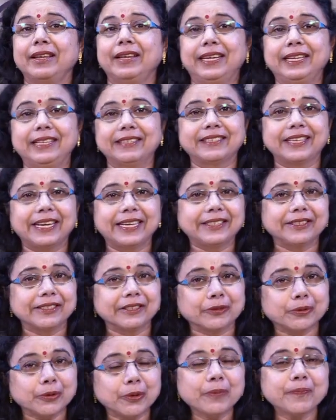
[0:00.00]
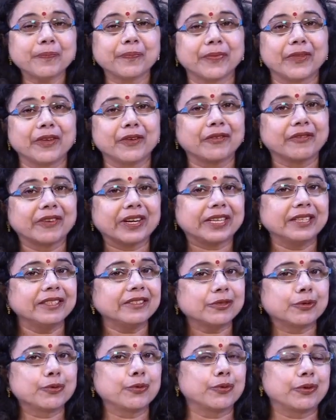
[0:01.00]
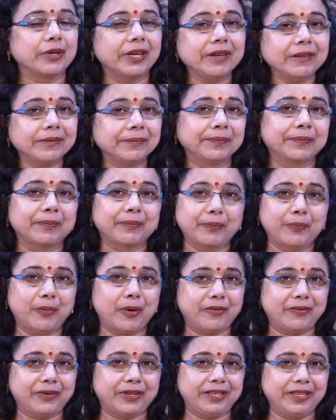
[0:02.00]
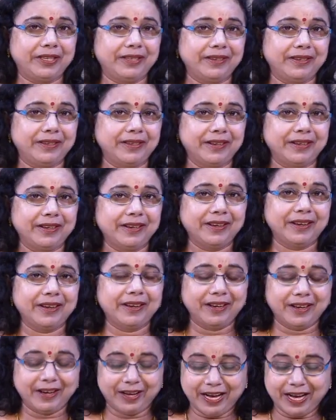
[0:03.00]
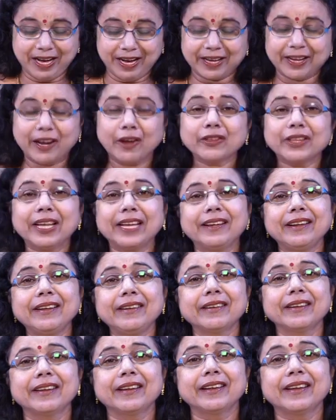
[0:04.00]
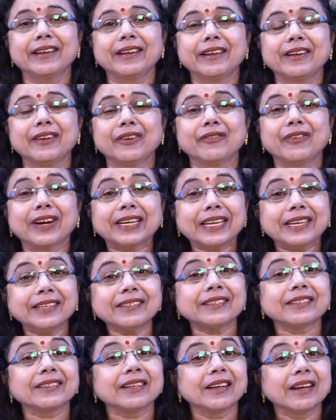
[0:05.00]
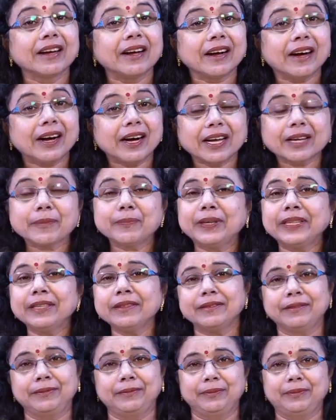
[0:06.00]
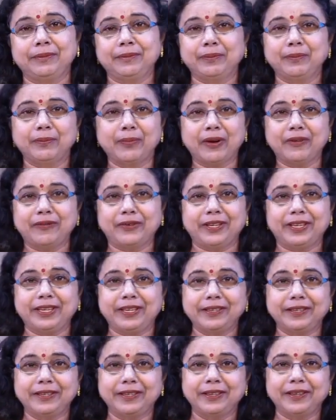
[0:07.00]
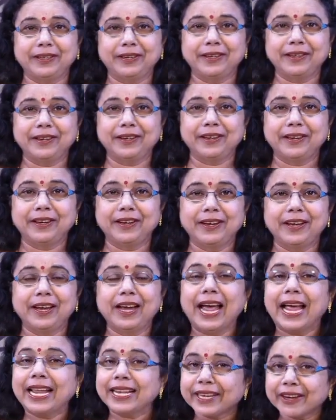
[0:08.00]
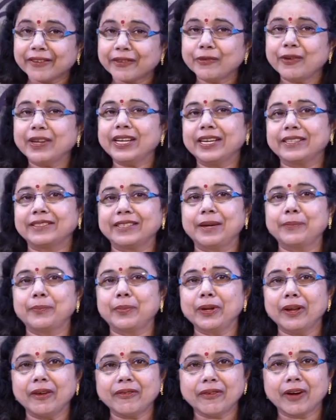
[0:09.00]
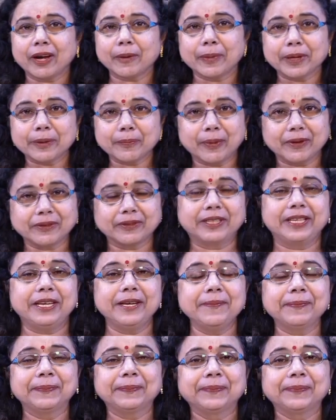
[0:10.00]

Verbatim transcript: insight into what is rural poverty. Now then, what is urban poverty? I will give you an example of urban poverty.